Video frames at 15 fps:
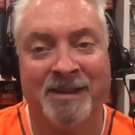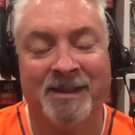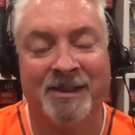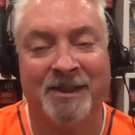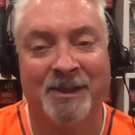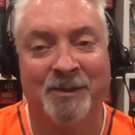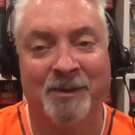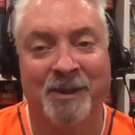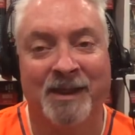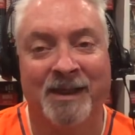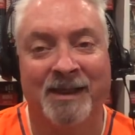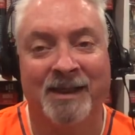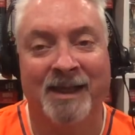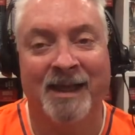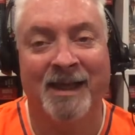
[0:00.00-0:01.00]
it's a good
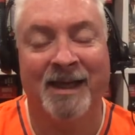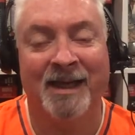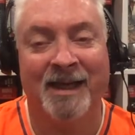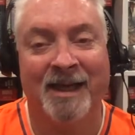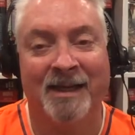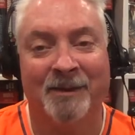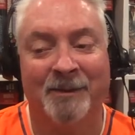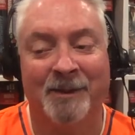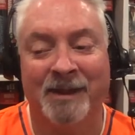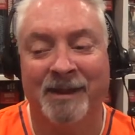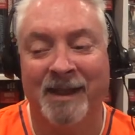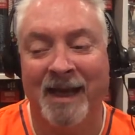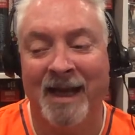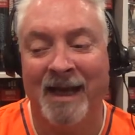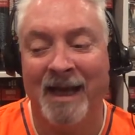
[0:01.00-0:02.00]
read, and I got to
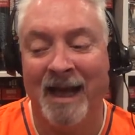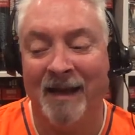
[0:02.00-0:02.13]
read that